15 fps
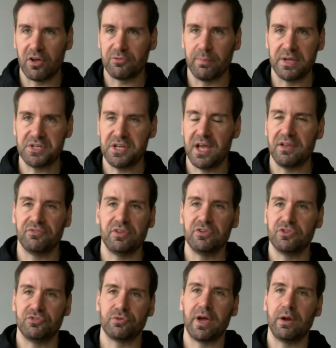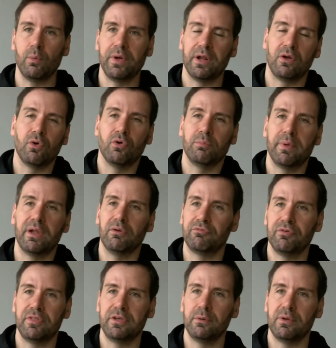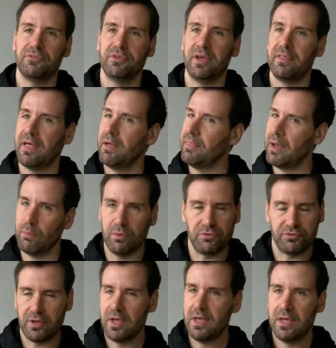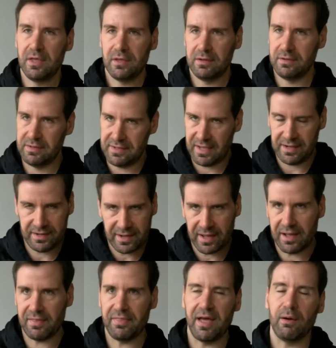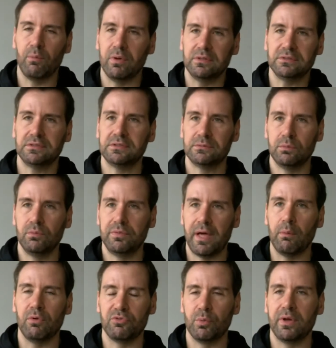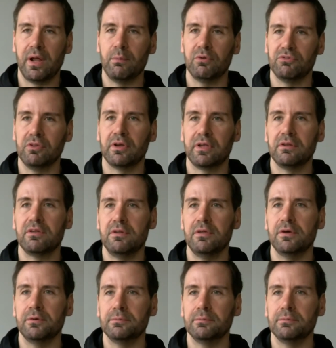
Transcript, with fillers: across my chest and to try to win a gold medal for the USA. That, that was day dot, that was, that was what I was looking to